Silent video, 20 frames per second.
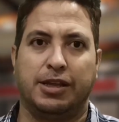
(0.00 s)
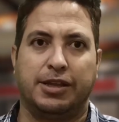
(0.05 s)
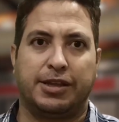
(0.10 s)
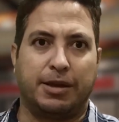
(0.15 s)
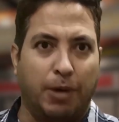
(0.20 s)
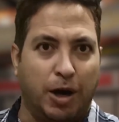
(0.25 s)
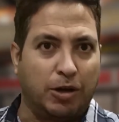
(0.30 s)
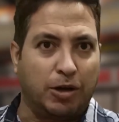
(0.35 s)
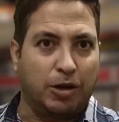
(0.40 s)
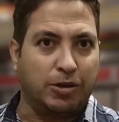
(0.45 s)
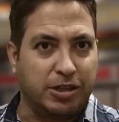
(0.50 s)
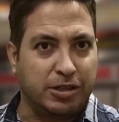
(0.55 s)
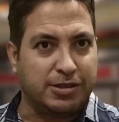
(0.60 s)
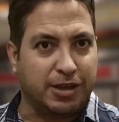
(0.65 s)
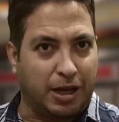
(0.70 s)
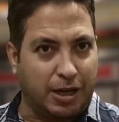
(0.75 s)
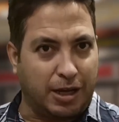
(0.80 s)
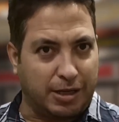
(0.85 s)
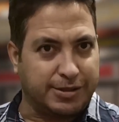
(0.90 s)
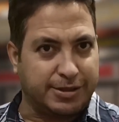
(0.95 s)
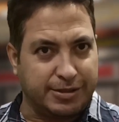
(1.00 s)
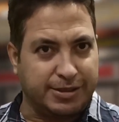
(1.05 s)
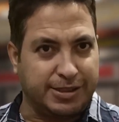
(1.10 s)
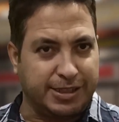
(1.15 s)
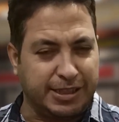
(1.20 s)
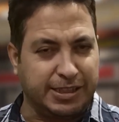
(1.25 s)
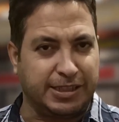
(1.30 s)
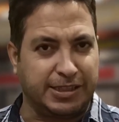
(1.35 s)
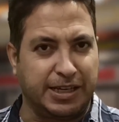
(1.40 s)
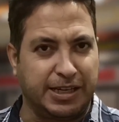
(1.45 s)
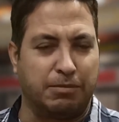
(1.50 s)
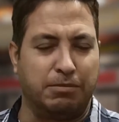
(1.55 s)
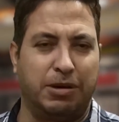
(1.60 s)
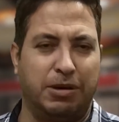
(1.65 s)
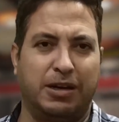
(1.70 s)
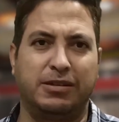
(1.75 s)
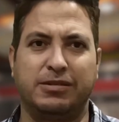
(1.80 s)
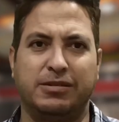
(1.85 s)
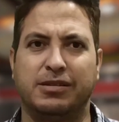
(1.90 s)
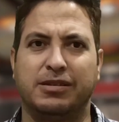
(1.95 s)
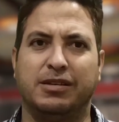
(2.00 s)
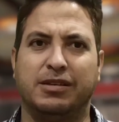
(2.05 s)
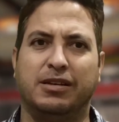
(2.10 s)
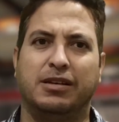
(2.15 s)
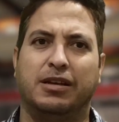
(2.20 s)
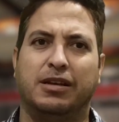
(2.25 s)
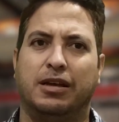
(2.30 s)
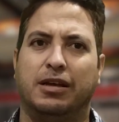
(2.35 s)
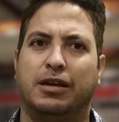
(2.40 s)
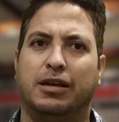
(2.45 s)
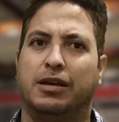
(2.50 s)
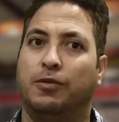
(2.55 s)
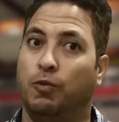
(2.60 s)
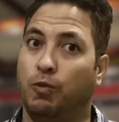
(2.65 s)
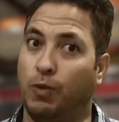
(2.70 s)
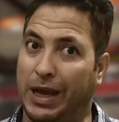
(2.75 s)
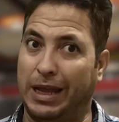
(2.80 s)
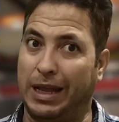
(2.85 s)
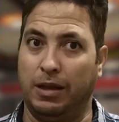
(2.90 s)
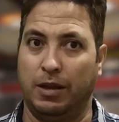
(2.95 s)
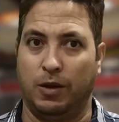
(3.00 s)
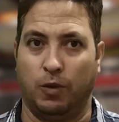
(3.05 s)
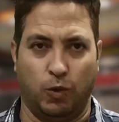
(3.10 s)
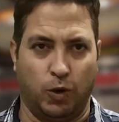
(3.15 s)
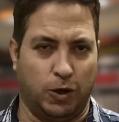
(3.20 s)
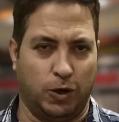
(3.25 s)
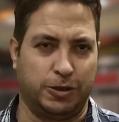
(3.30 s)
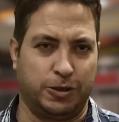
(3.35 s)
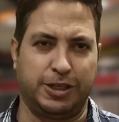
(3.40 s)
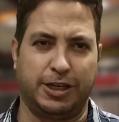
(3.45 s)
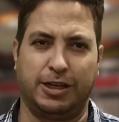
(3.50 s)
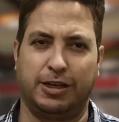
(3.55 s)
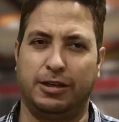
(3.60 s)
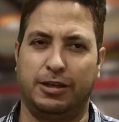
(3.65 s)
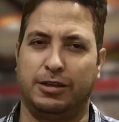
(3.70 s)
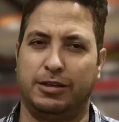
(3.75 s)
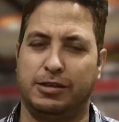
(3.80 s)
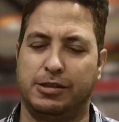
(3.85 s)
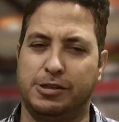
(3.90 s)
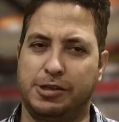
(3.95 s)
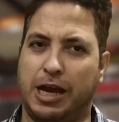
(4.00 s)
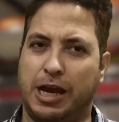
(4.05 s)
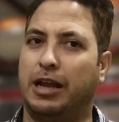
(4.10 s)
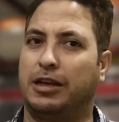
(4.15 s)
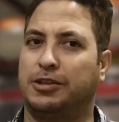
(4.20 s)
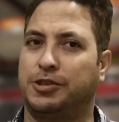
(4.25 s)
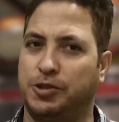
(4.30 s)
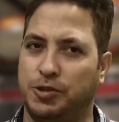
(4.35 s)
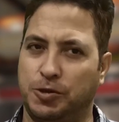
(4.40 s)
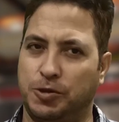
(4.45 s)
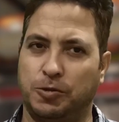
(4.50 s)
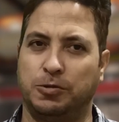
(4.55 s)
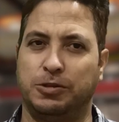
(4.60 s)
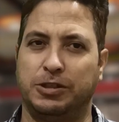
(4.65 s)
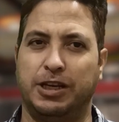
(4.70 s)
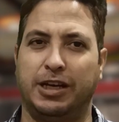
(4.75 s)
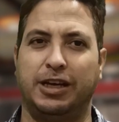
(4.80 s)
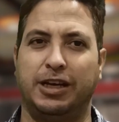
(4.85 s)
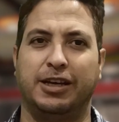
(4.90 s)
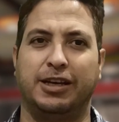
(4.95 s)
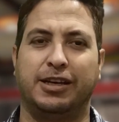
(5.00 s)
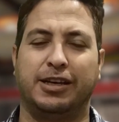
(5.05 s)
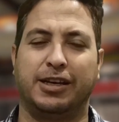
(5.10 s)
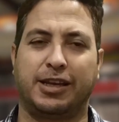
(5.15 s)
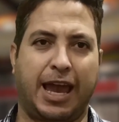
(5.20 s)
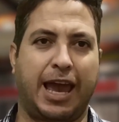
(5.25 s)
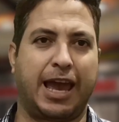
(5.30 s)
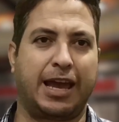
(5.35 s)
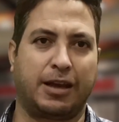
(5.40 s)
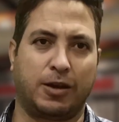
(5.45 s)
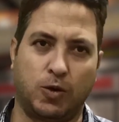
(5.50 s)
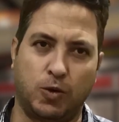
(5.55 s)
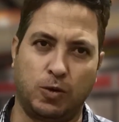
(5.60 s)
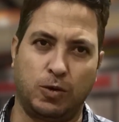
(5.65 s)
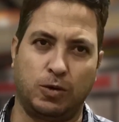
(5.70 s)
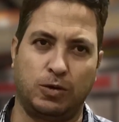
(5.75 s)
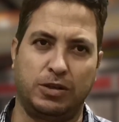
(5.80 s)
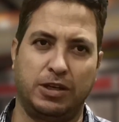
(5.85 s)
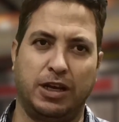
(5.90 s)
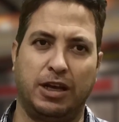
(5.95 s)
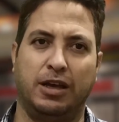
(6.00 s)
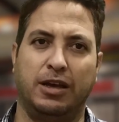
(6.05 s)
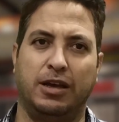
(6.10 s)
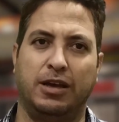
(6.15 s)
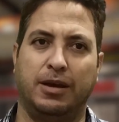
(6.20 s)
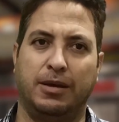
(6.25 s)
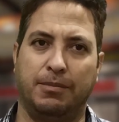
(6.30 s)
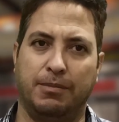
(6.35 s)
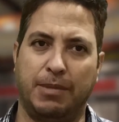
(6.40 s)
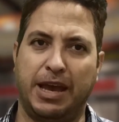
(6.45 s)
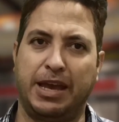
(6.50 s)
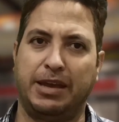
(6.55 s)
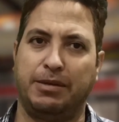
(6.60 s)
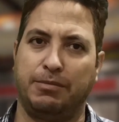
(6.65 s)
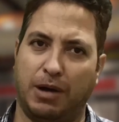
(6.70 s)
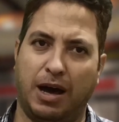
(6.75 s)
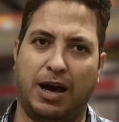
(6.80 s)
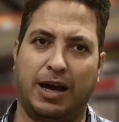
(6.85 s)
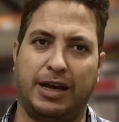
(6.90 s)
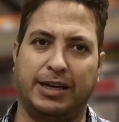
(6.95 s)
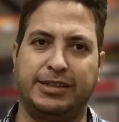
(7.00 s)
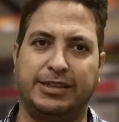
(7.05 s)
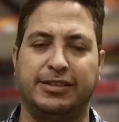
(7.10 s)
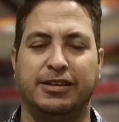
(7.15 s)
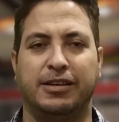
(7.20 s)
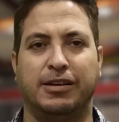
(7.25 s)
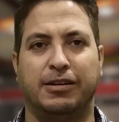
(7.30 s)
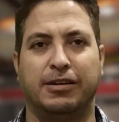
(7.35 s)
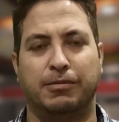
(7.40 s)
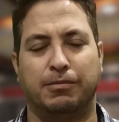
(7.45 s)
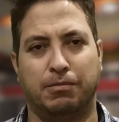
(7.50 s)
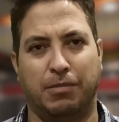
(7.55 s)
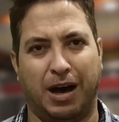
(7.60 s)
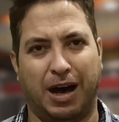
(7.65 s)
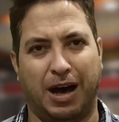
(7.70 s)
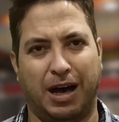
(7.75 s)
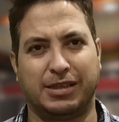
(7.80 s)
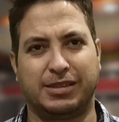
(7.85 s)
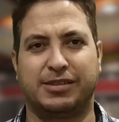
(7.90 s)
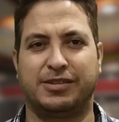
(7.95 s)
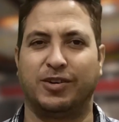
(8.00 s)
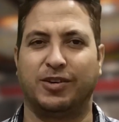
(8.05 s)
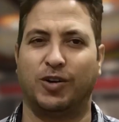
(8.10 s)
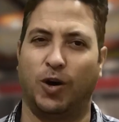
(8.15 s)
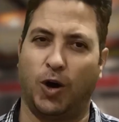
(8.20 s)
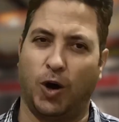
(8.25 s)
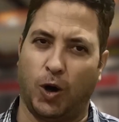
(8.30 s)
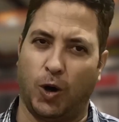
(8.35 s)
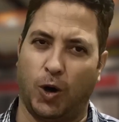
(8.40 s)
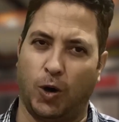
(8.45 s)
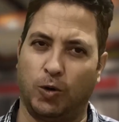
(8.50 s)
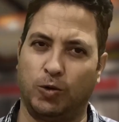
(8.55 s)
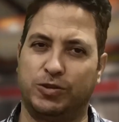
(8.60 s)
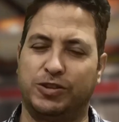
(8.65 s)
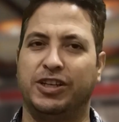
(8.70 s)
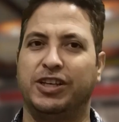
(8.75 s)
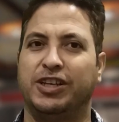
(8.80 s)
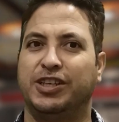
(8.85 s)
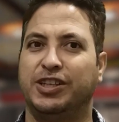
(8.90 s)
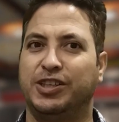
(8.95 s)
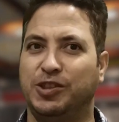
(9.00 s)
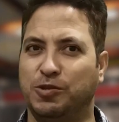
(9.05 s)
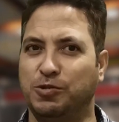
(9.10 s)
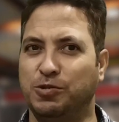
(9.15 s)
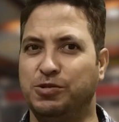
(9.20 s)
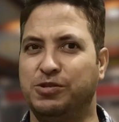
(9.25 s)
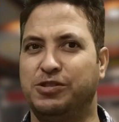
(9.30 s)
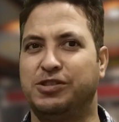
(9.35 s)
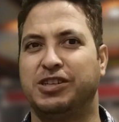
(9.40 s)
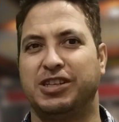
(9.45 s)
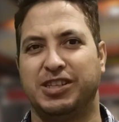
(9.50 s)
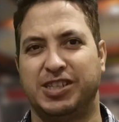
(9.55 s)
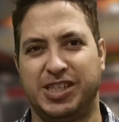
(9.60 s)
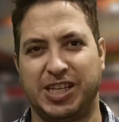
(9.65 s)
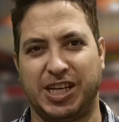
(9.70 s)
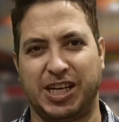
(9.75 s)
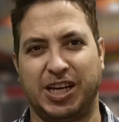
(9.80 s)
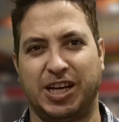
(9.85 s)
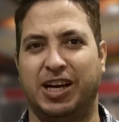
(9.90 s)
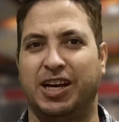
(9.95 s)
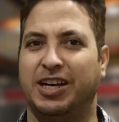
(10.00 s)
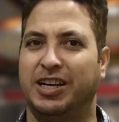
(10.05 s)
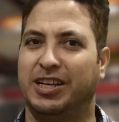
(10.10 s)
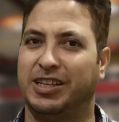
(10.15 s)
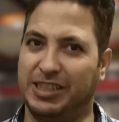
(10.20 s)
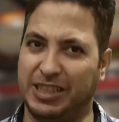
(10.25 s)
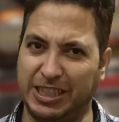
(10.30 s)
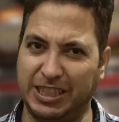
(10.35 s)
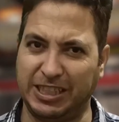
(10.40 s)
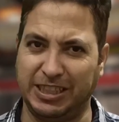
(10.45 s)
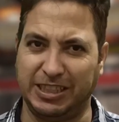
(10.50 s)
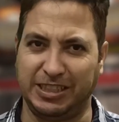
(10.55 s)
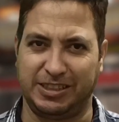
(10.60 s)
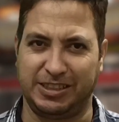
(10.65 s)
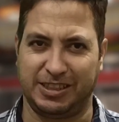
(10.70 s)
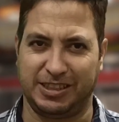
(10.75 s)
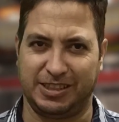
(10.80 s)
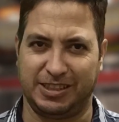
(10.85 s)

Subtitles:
The modals are 13 in numbers: will, would, shall, should, can, could, may, might, must, ought, used, dare, need.